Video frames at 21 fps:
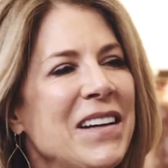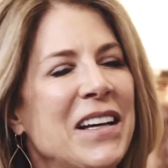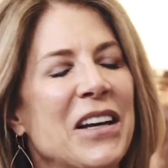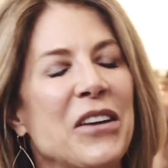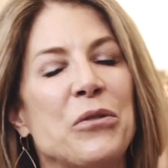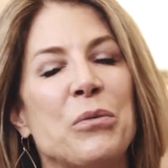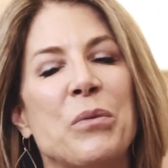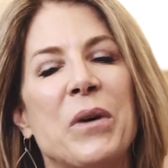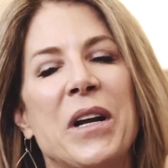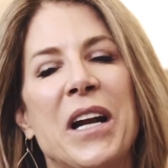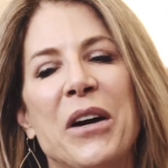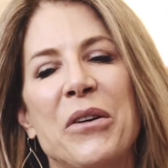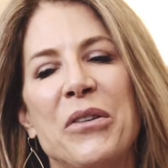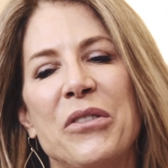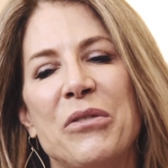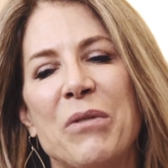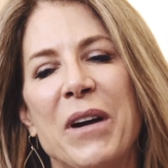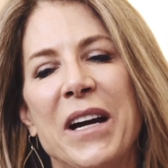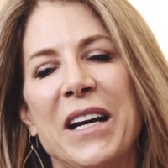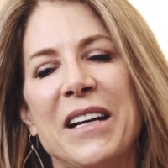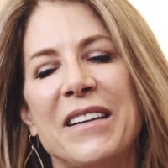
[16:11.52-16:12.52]
Because when I
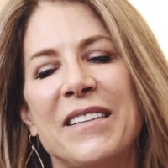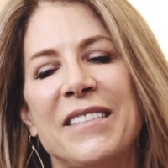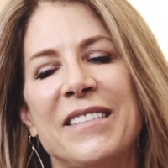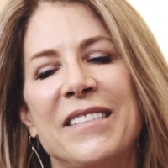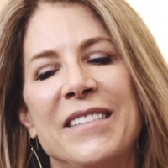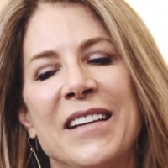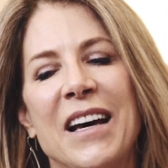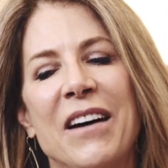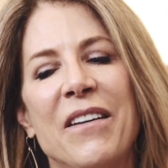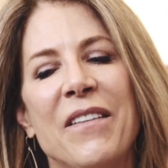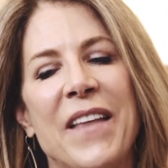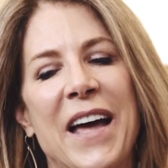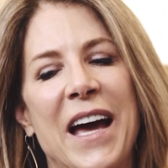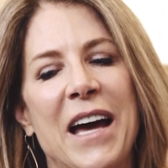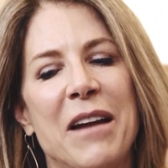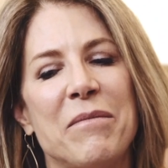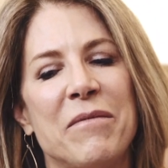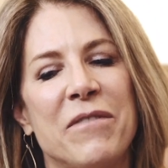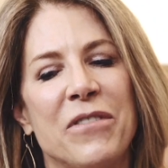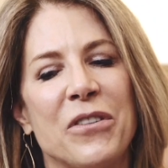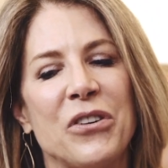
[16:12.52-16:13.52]
was ready to sell
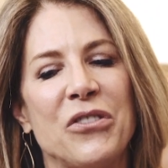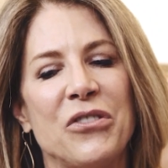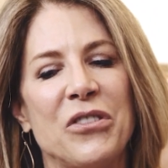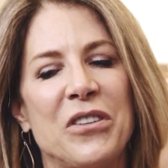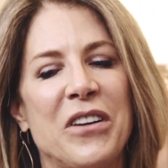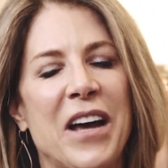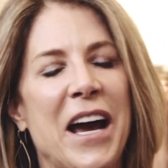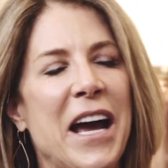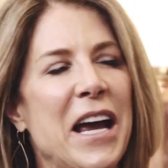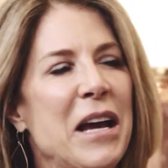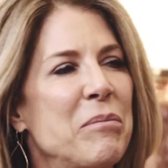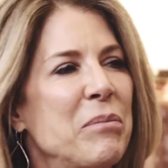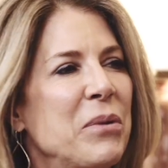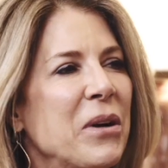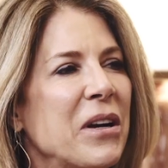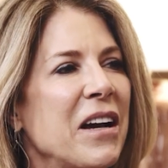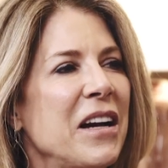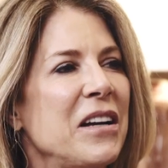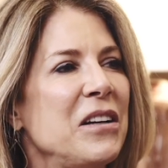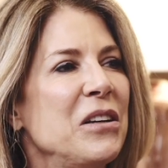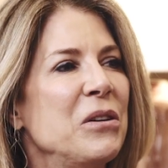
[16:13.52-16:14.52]
that Virgin Diet
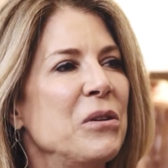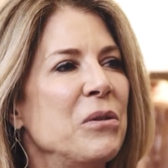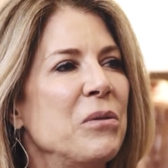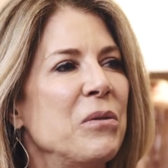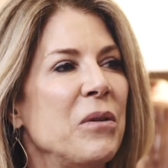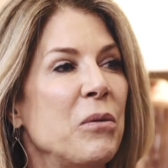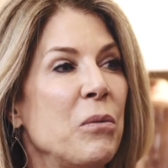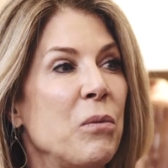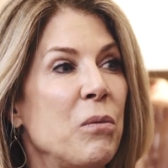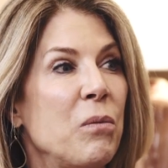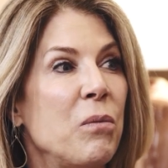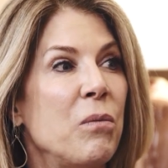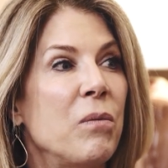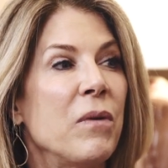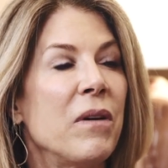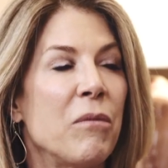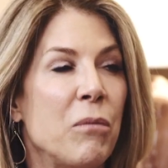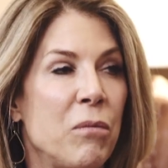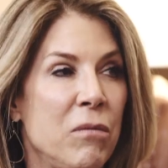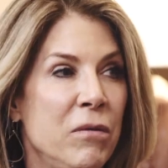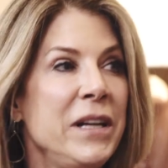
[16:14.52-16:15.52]
book, I knew
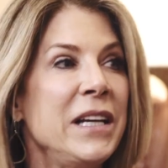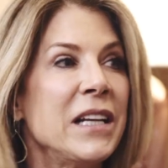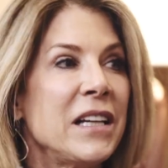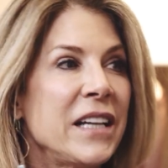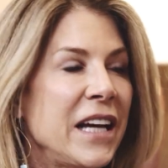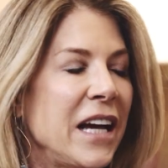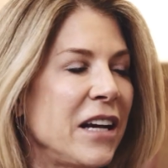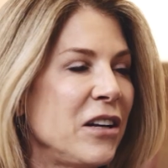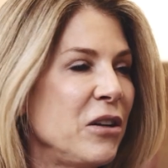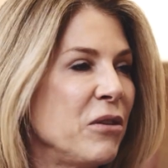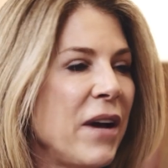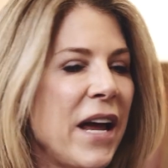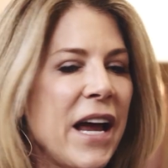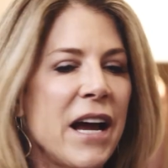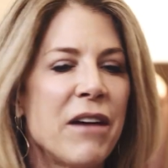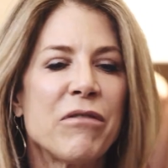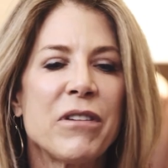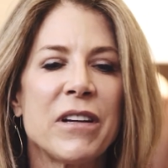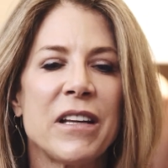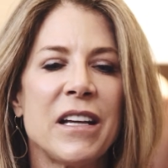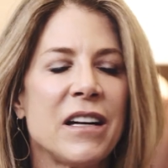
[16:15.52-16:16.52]

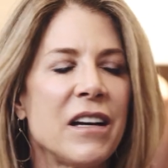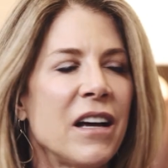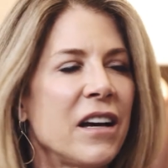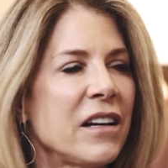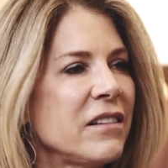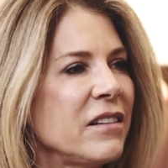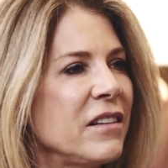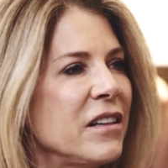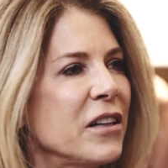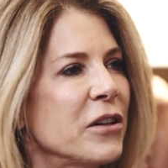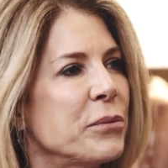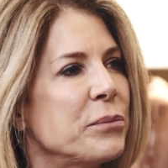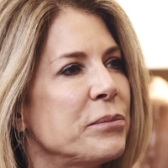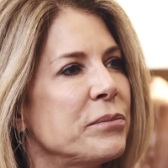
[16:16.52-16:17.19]
everything not to do.